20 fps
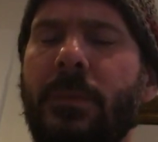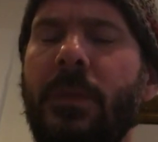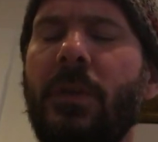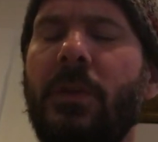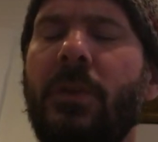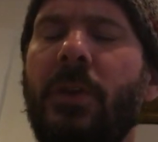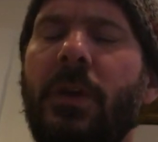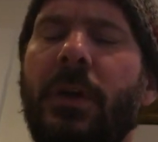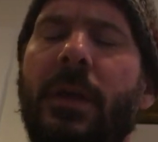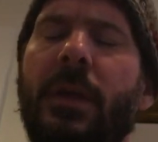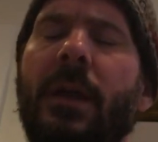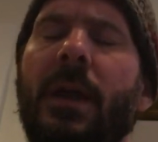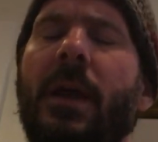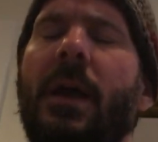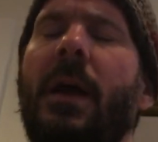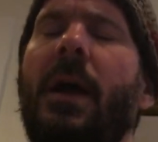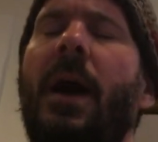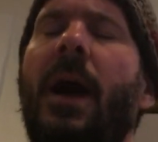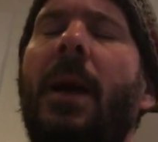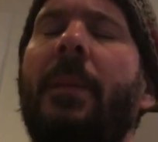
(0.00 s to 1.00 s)
Good.
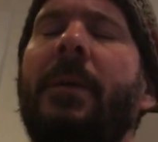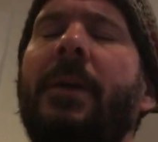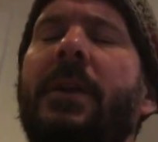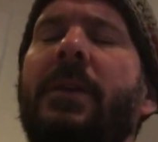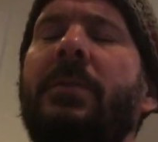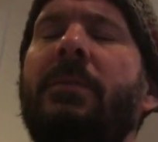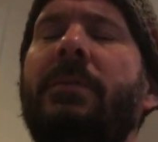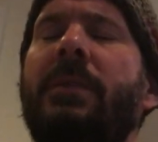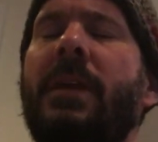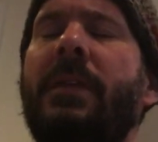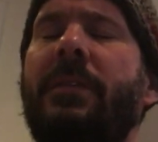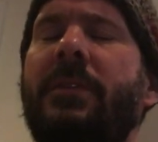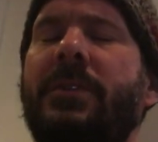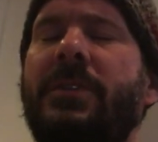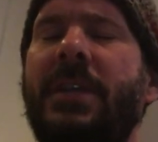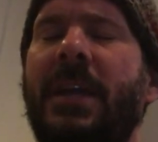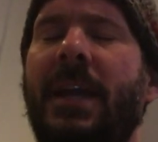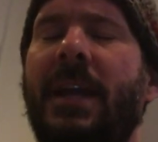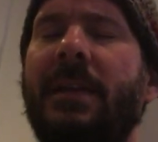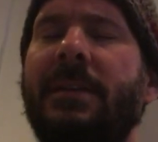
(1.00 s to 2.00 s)
I'm going to do another
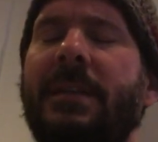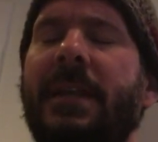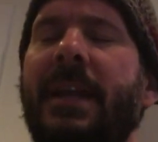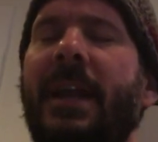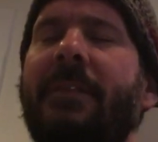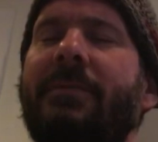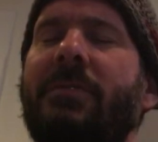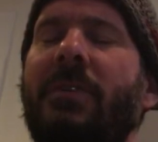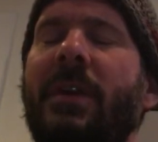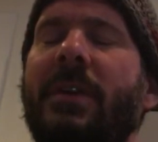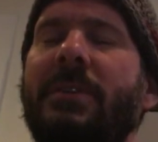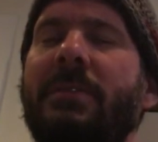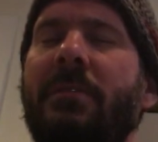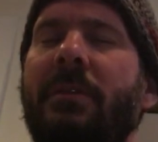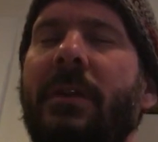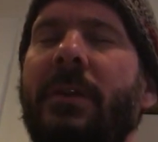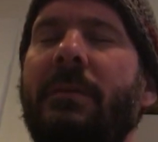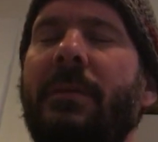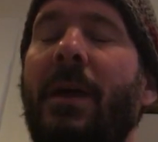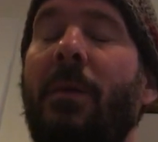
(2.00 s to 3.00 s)
chant, and after I do
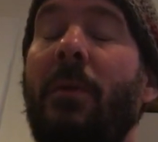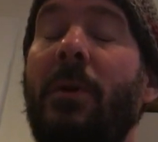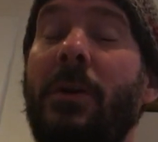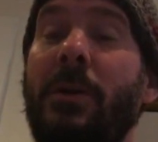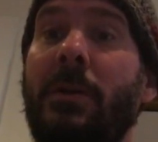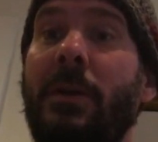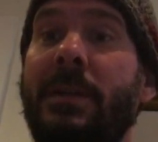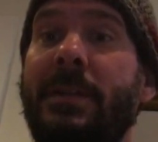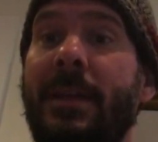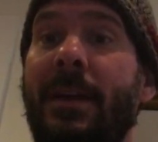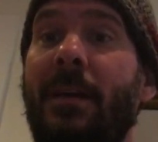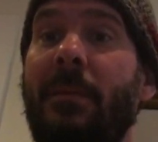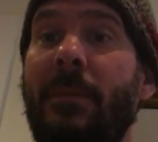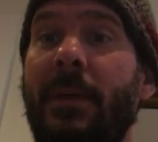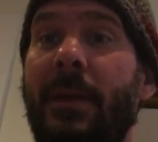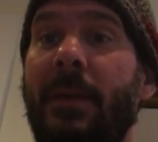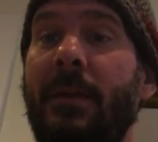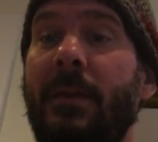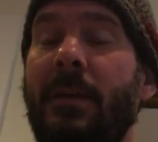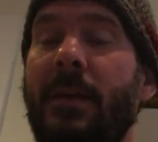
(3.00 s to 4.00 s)
it, I want you to tell
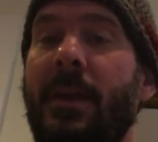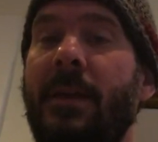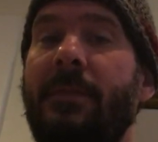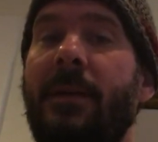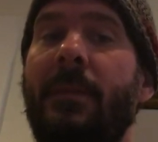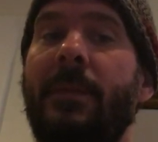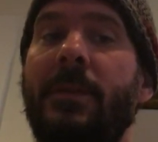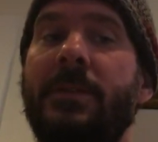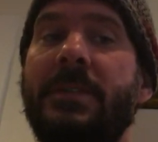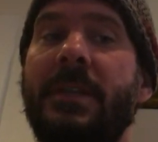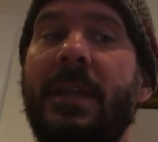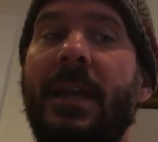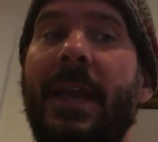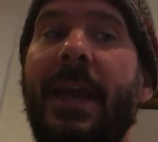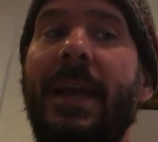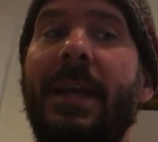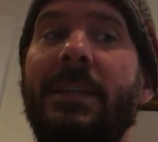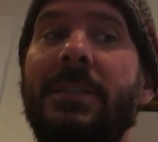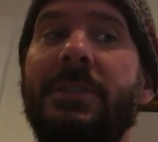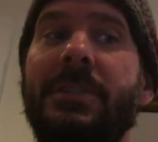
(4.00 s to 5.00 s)
me if I'm using
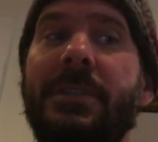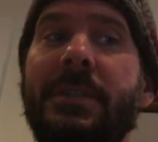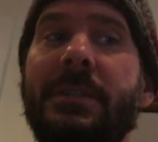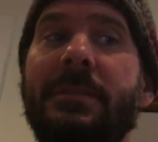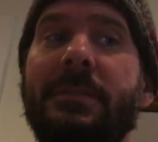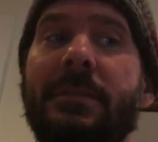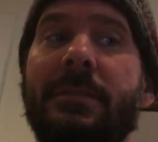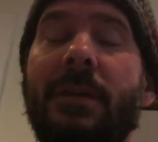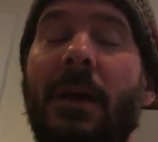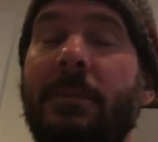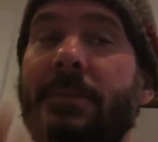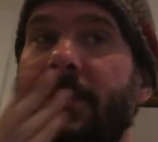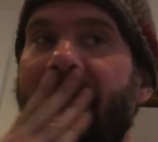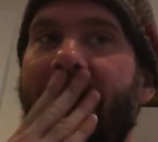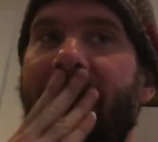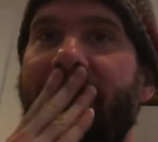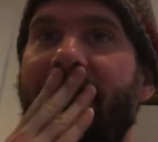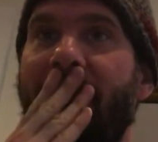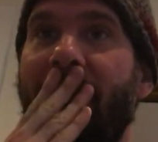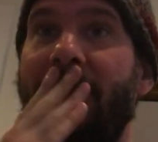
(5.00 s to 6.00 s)

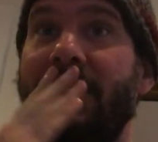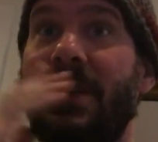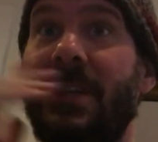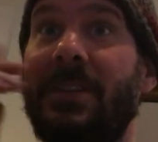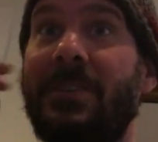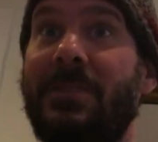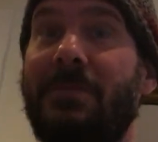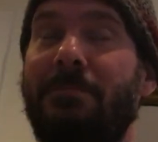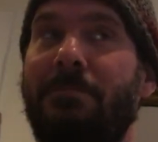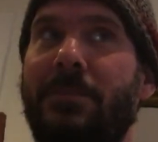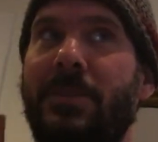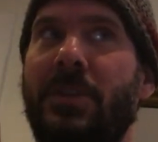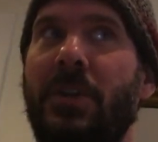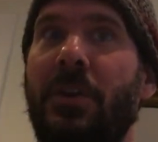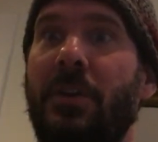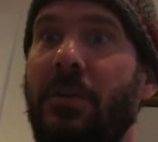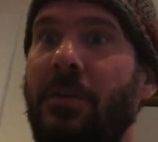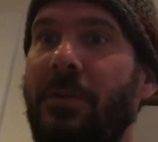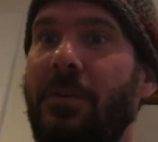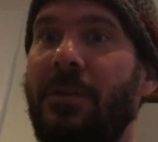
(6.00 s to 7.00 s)
if I'm using
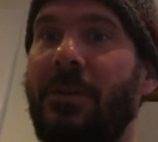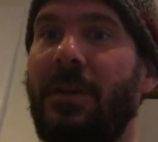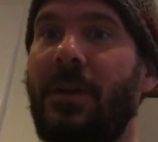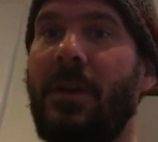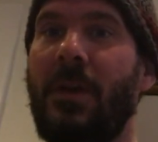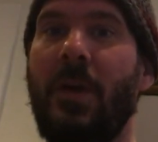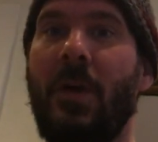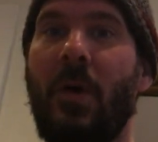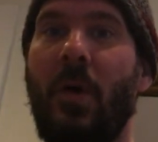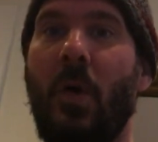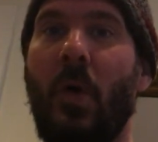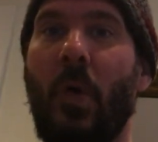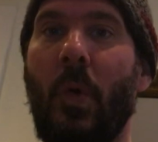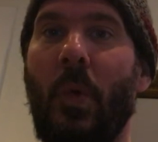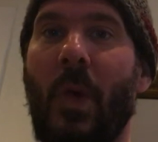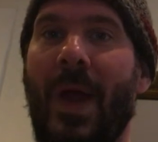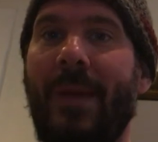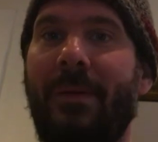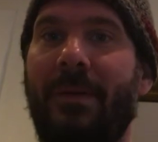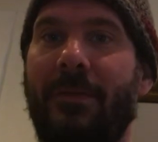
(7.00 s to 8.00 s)
turtle or
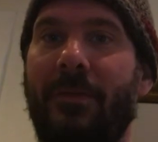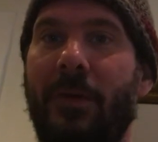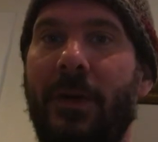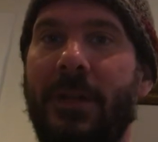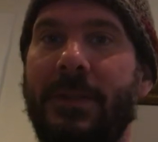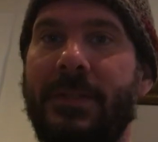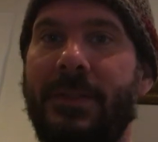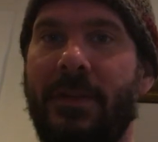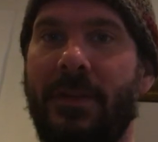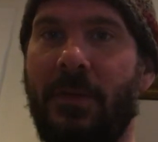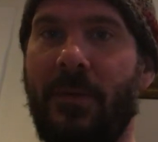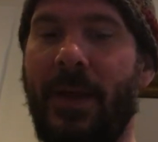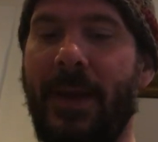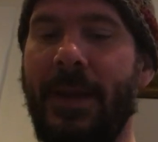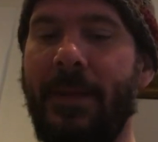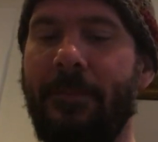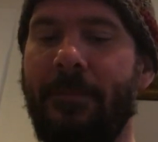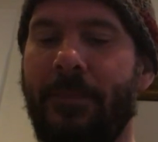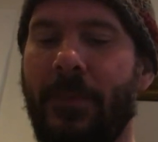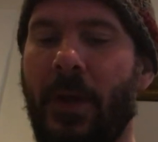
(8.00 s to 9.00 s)
rabbit voice. You
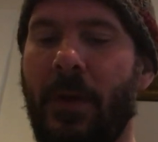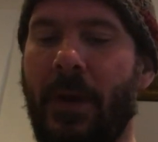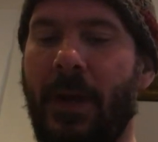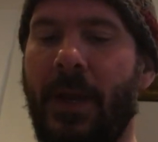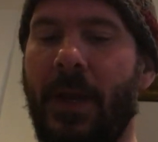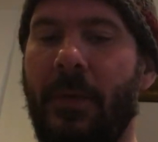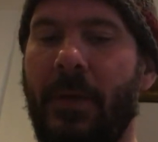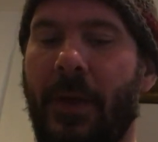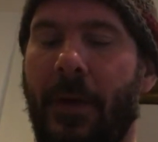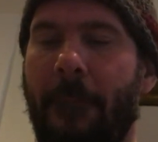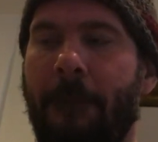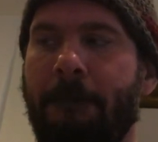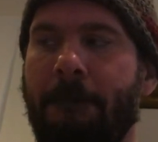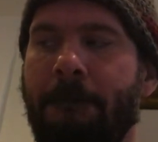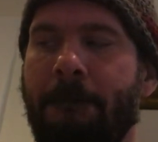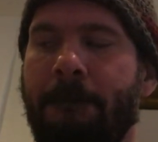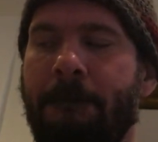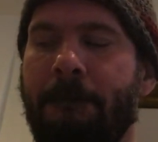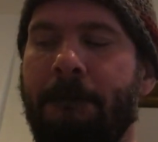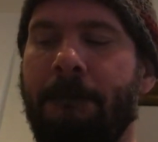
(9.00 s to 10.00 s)
ready? All right, here we go.
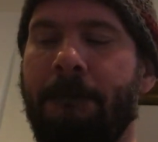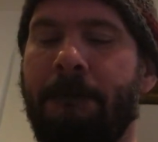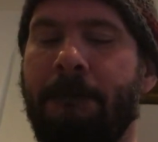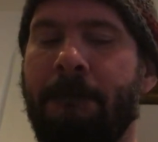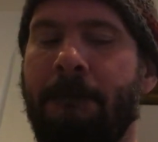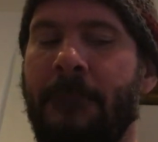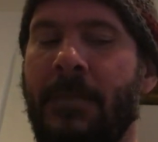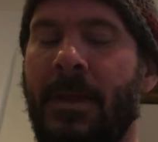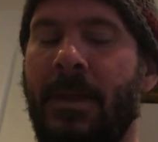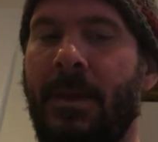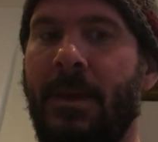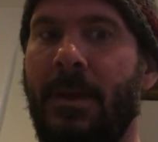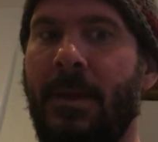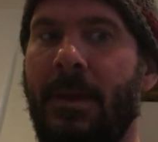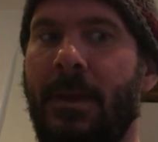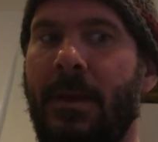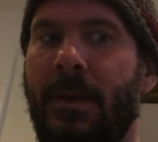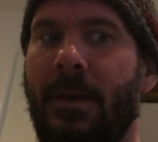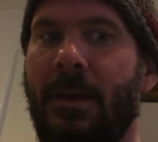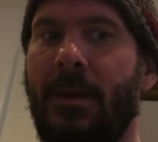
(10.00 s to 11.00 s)

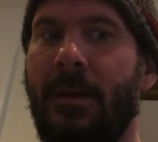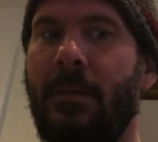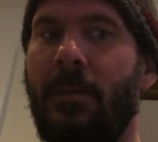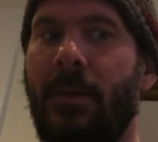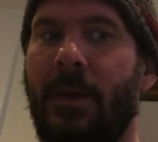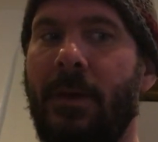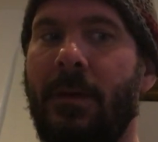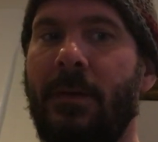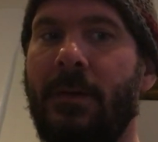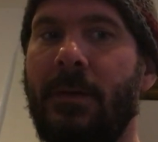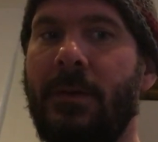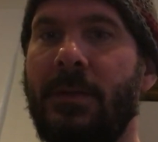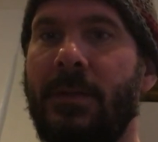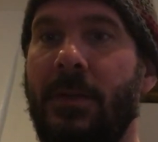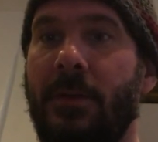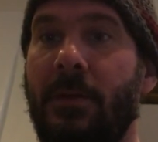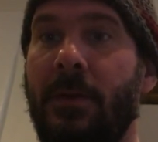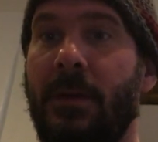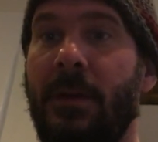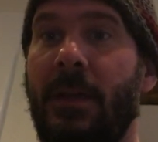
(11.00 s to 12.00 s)
1, 2,
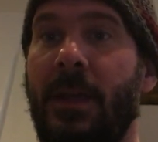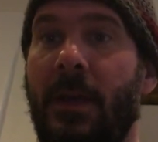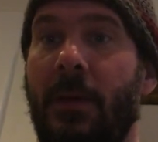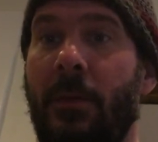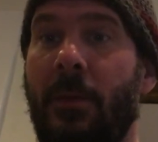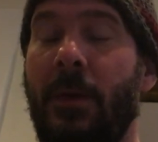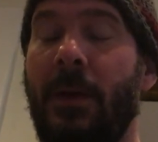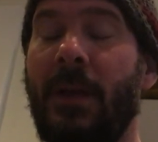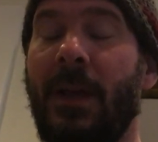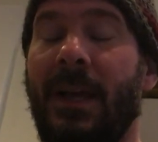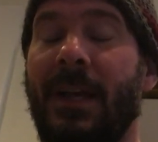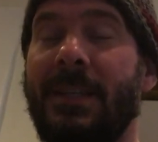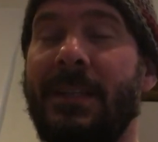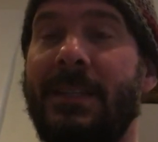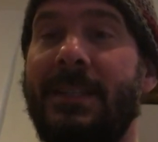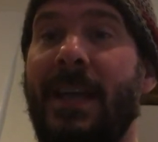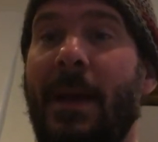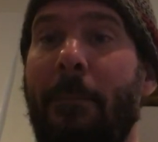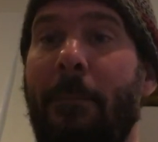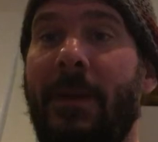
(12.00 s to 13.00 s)
3.
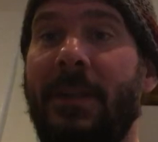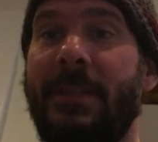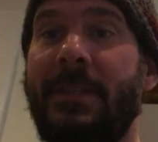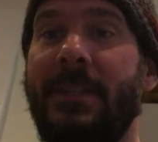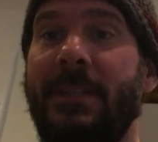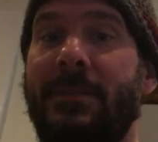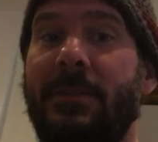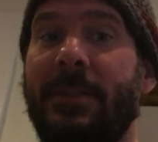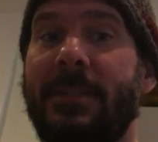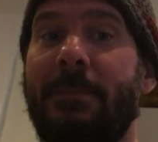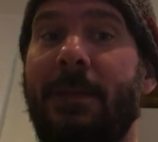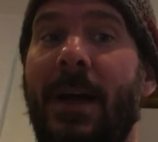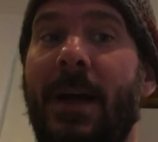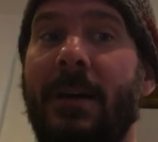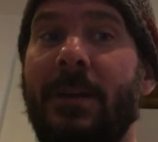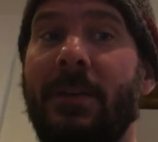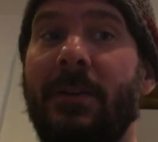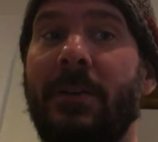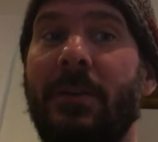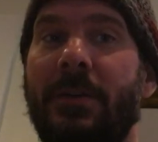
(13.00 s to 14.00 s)
Zapatitos
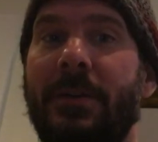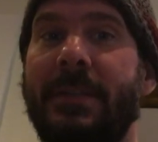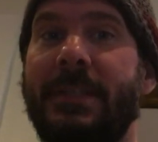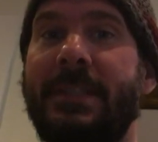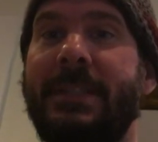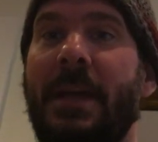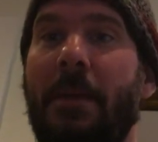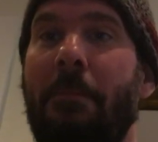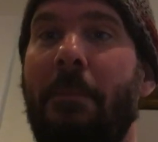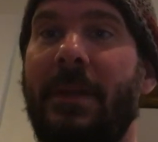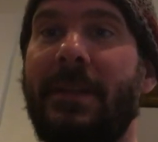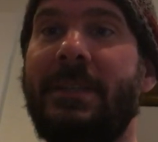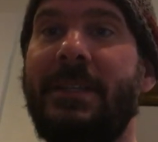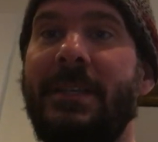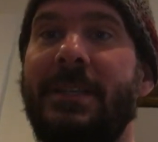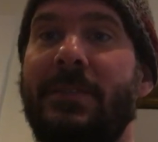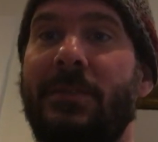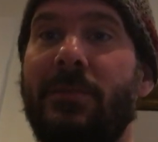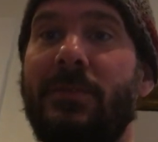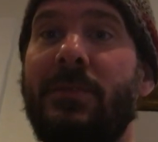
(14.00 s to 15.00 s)
blancos,
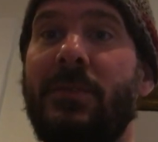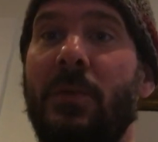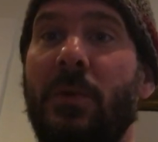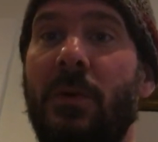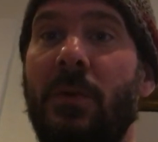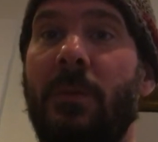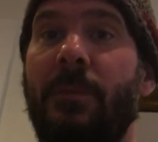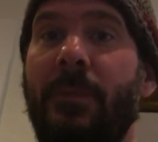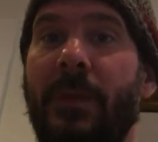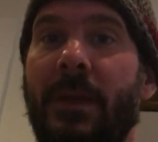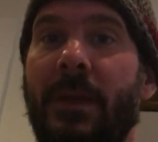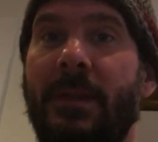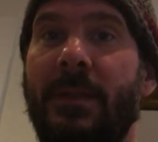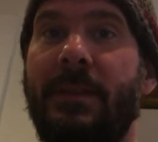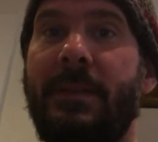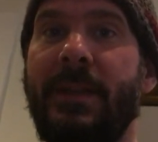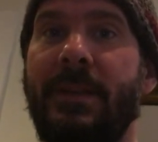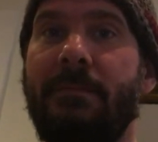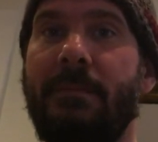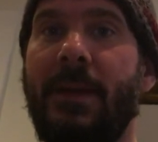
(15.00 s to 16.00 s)
zapatitos azul,
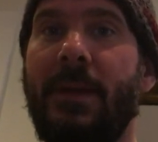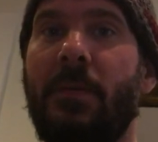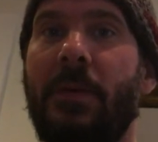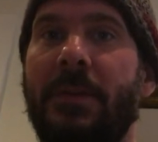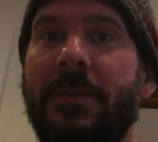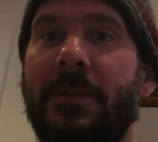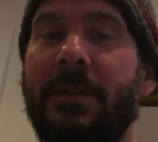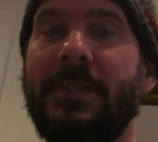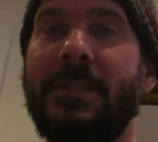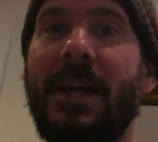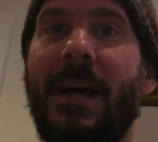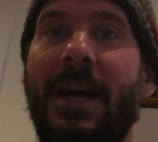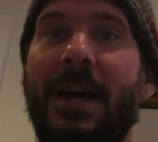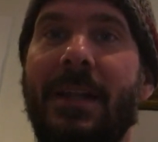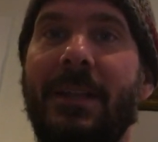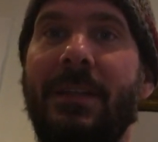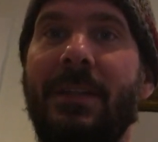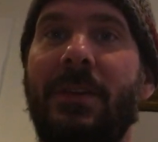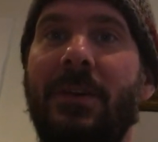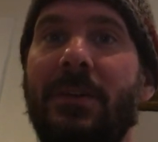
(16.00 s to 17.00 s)
dime cuántos
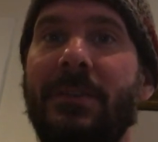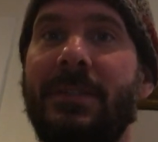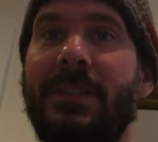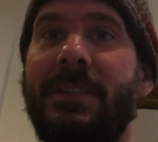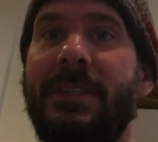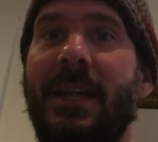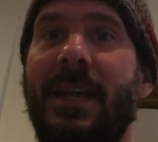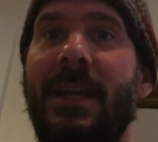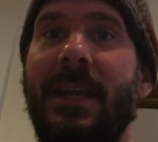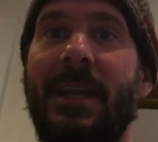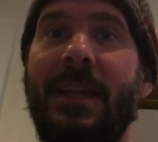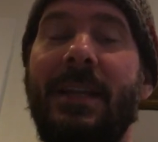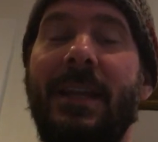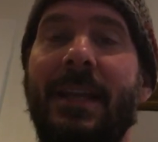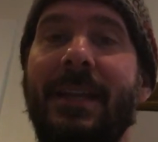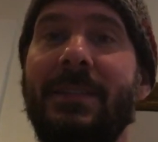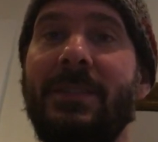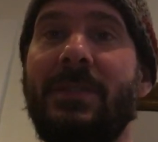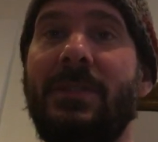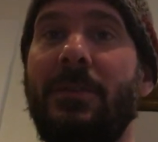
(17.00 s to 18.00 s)
años
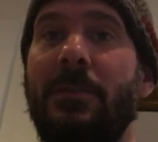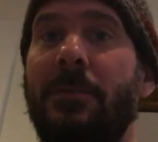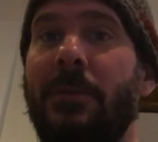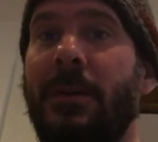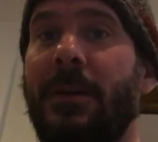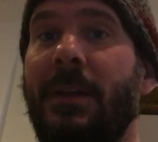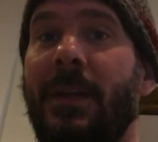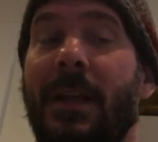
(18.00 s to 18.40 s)
tienes tú.